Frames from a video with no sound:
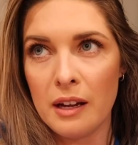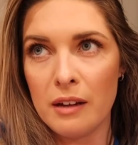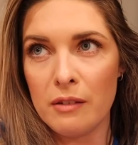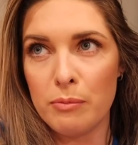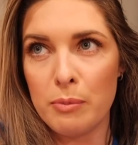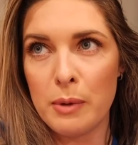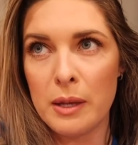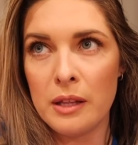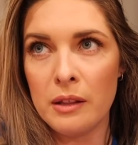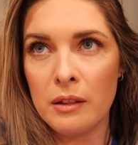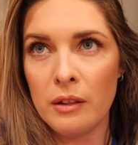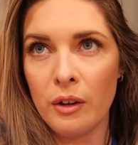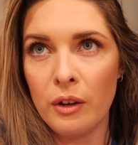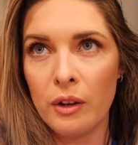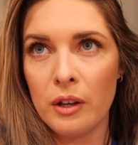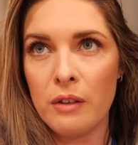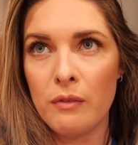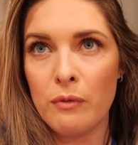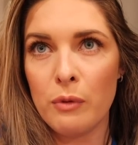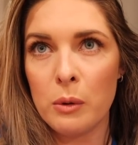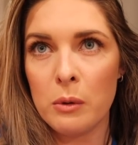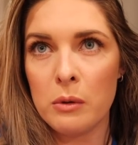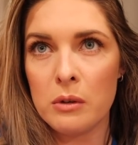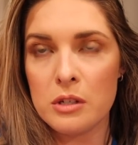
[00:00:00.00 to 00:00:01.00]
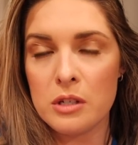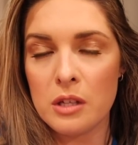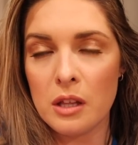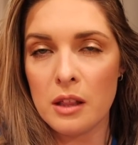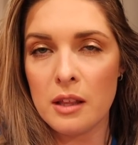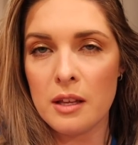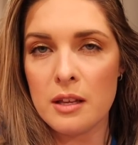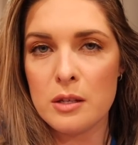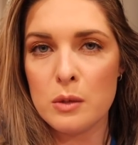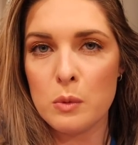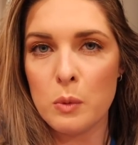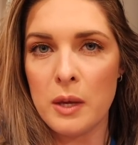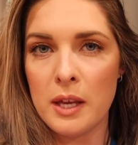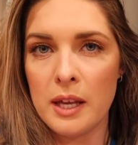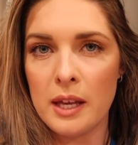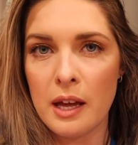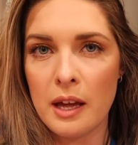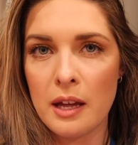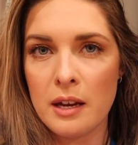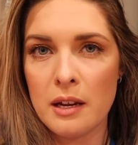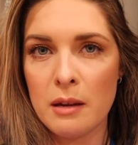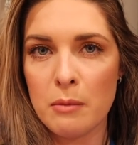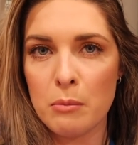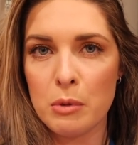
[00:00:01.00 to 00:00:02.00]
I've been looking forward to this
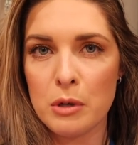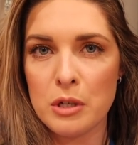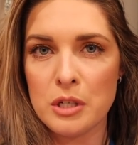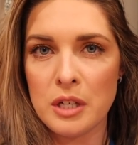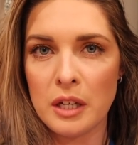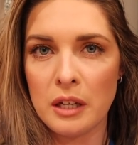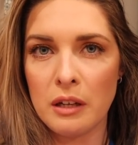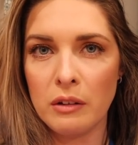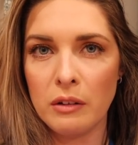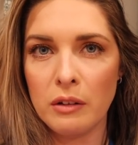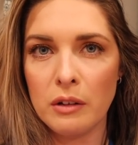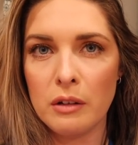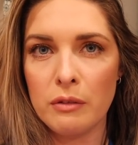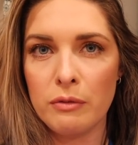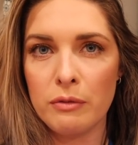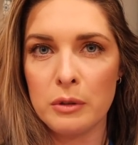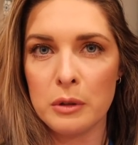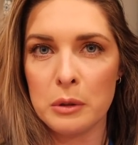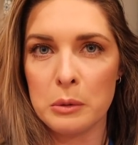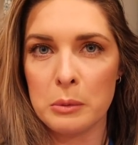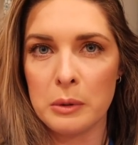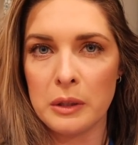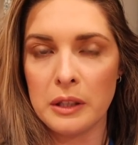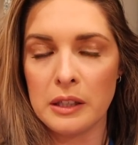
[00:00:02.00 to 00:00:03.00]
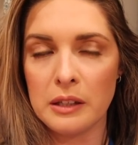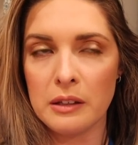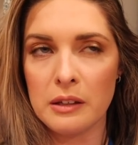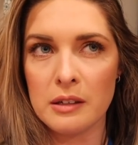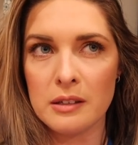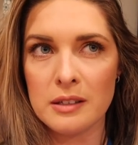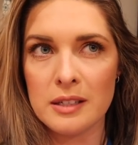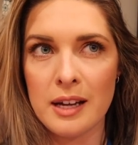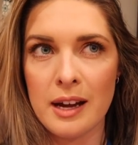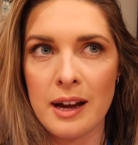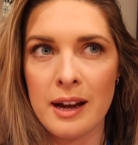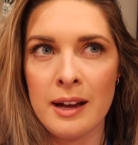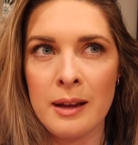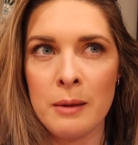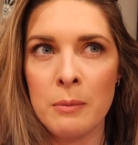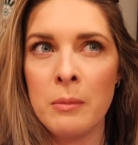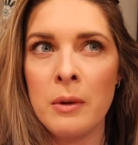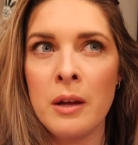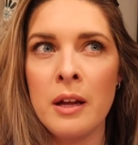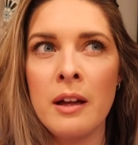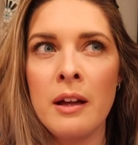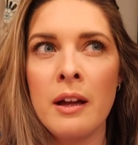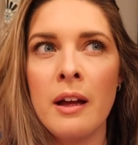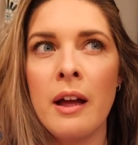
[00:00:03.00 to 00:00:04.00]
weekend in particular for a really long
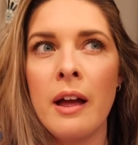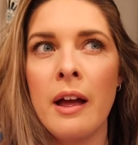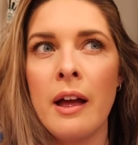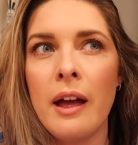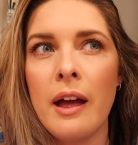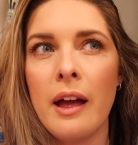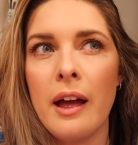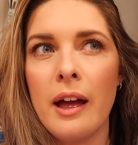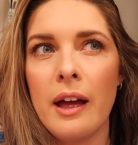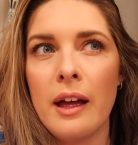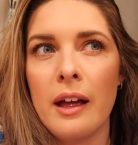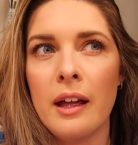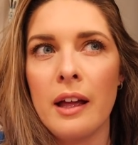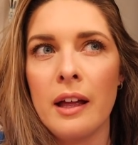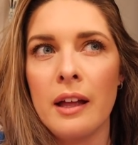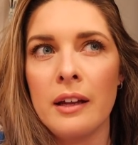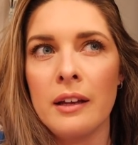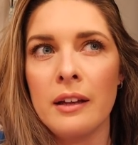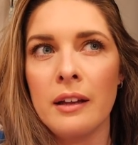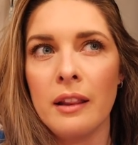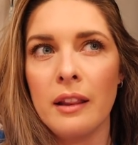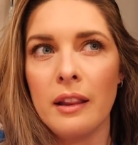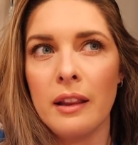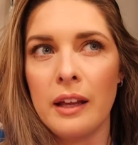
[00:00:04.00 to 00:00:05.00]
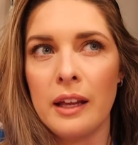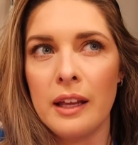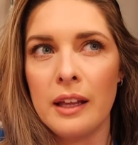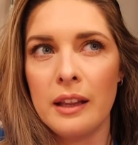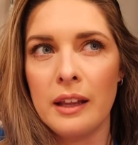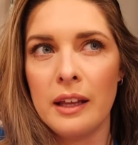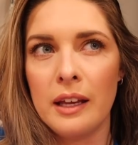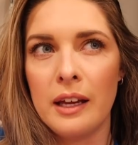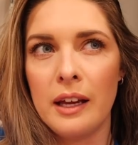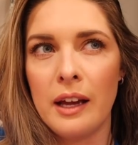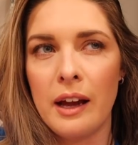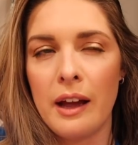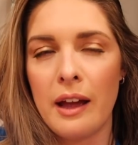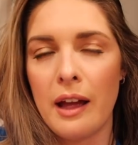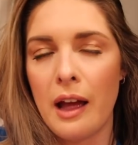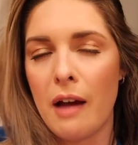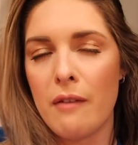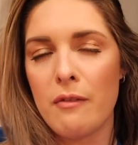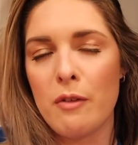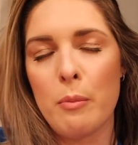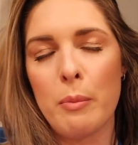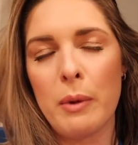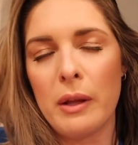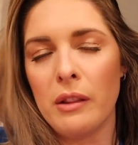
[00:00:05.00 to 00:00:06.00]
time, and lately I
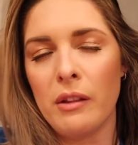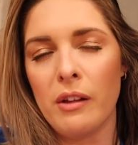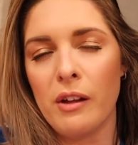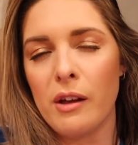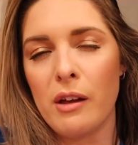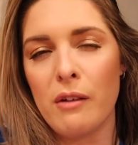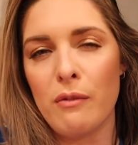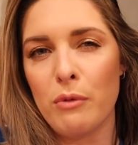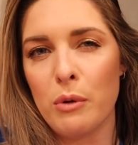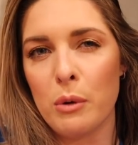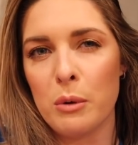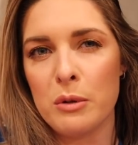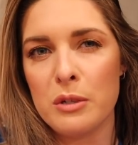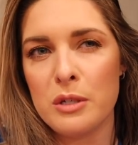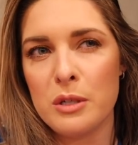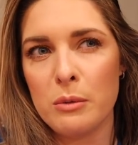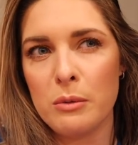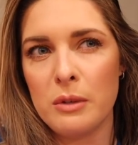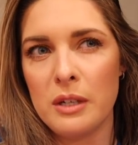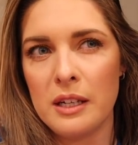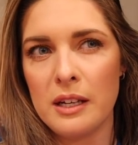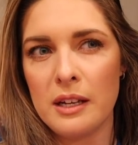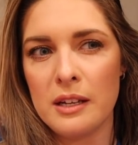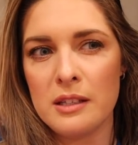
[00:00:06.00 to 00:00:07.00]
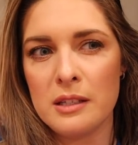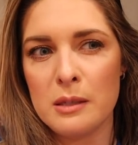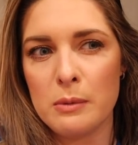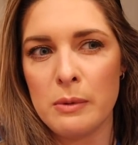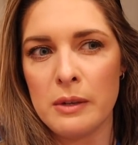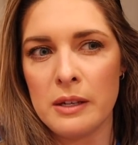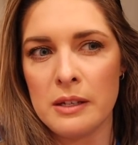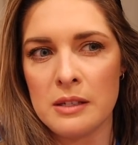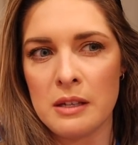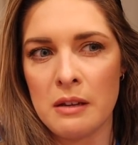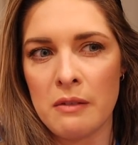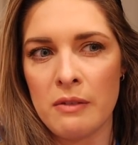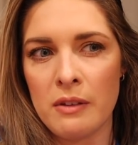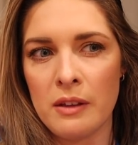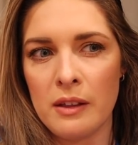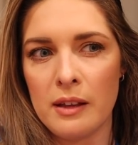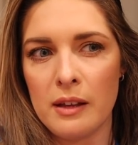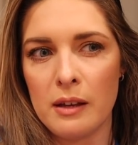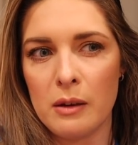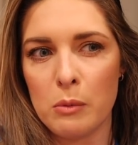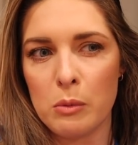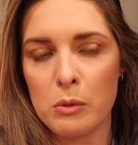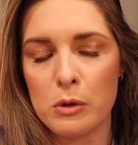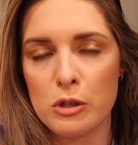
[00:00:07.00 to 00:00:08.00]
haven't been looking forward to weekends because I feel
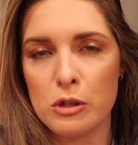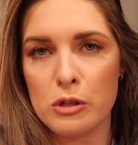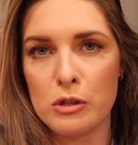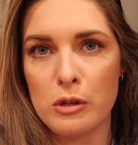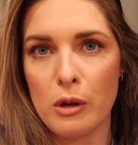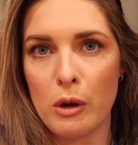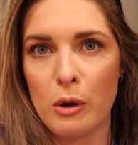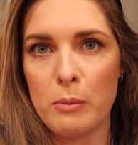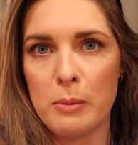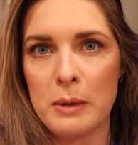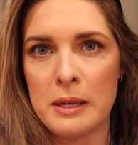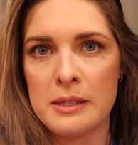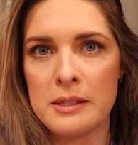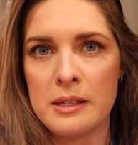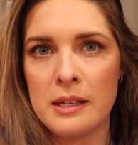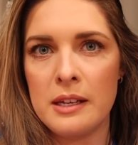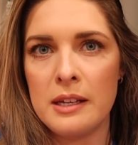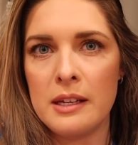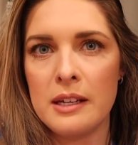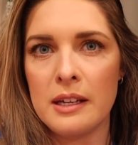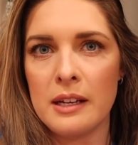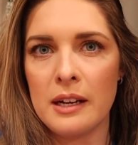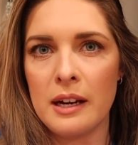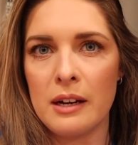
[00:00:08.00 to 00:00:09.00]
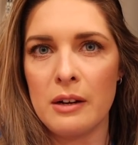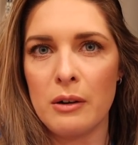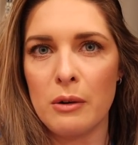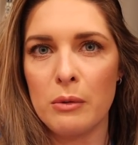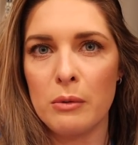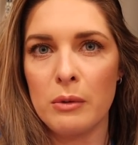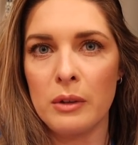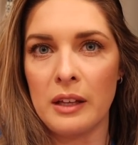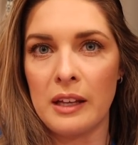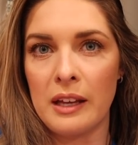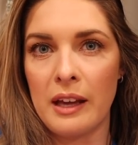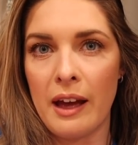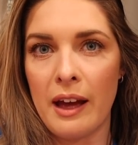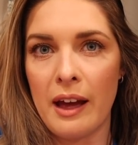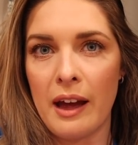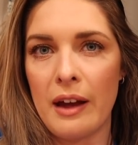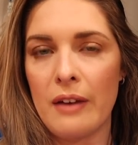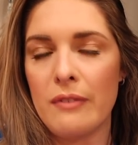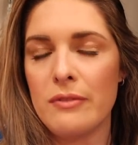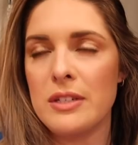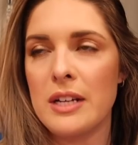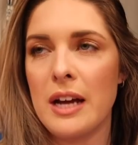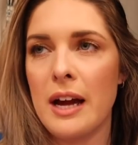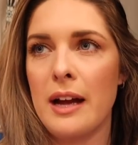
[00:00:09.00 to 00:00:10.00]
like we're so busy and I don't really
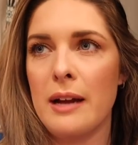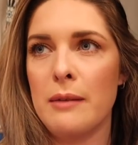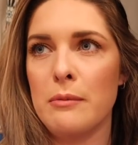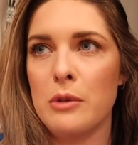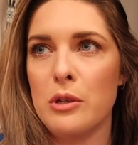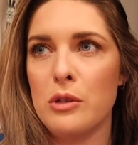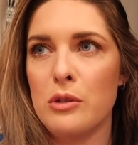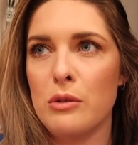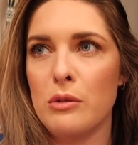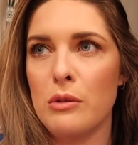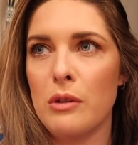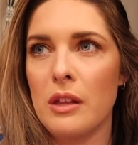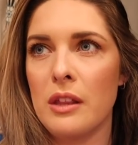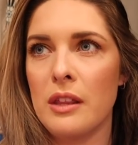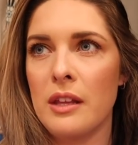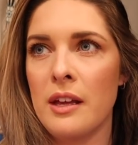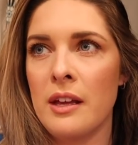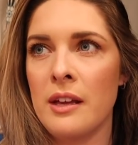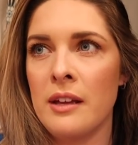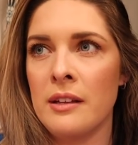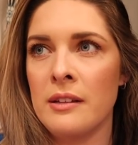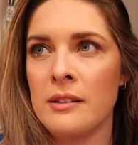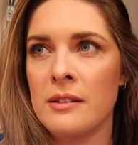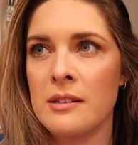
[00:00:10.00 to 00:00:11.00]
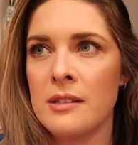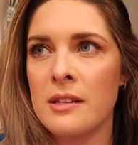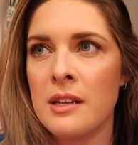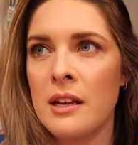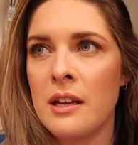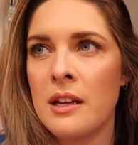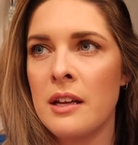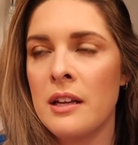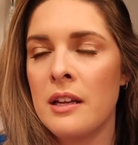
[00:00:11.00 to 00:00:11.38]
have time to do the things.